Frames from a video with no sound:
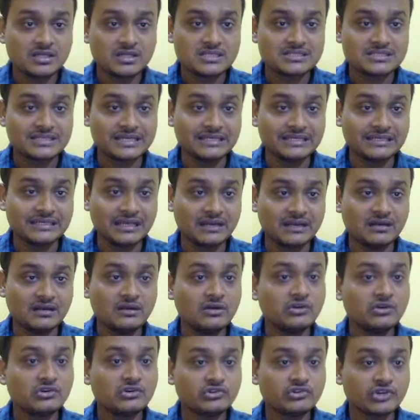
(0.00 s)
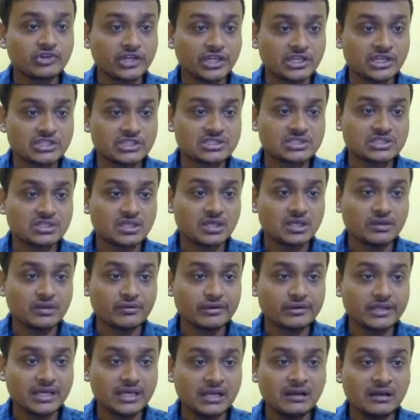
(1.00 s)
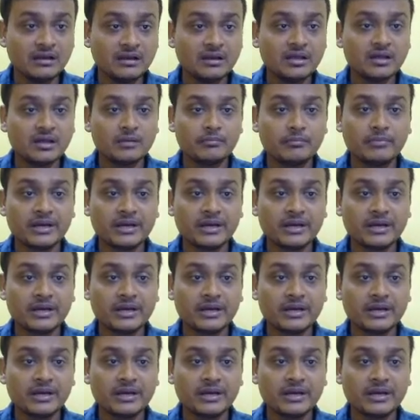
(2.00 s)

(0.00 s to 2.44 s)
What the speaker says: Satan tricks Uriel